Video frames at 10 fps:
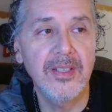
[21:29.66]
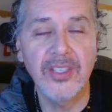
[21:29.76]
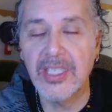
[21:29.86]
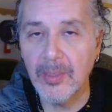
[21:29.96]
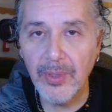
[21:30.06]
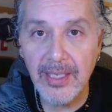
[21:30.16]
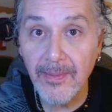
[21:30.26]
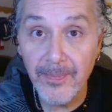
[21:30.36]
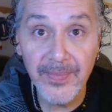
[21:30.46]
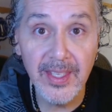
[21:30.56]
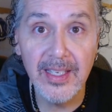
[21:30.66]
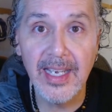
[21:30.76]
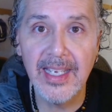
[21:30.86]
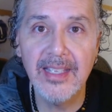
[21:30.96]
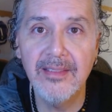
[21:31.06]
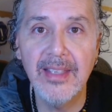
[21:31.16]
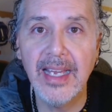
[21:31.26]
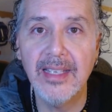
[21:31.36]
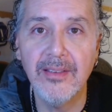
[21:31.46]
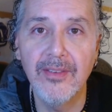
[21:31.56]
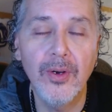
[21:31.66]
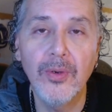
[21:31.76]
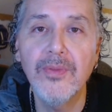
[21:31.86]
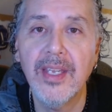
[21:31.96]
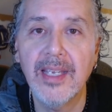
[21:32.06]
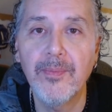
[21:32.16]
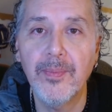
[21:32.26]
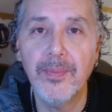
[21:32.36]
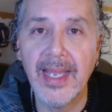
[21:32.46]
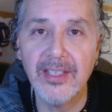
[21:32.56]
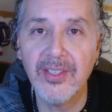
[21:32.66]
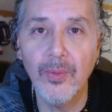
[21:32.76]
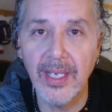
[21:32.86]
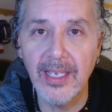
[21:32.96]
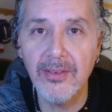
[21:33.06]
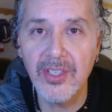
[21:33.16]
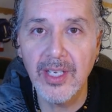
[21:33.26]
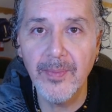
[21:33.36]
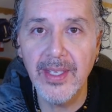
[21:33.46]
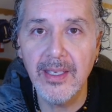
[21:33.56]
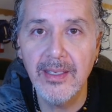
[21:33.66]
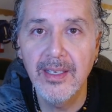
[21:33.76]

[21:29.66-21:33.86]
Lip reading: sibling that I had not known had passed away or something.